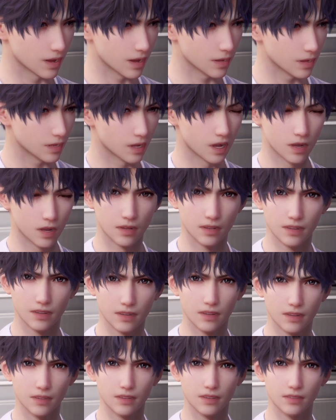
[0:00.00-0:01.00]
That's
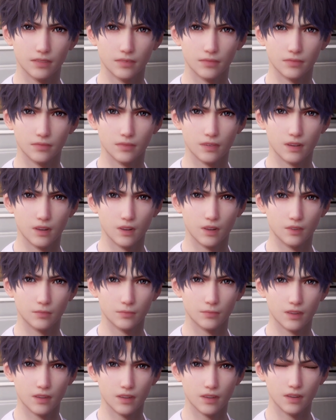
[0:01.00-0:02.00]
nonsense. You
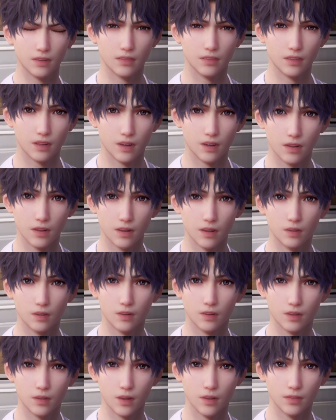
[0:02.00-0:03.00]
don't believe her, do
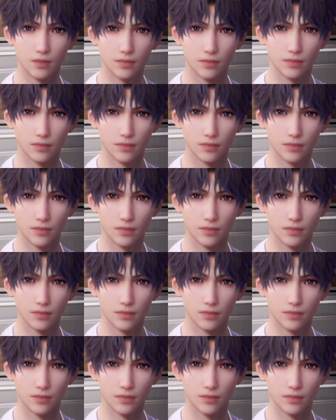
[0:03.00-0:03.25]
you?